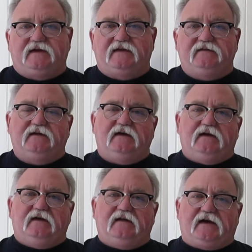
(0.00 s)
And
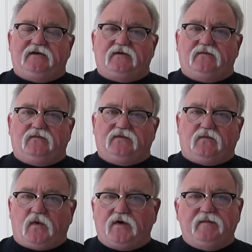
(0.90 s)
like the
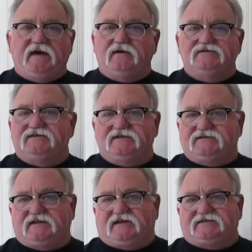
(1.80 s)
water meters
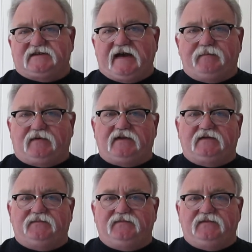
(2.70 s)
as an example,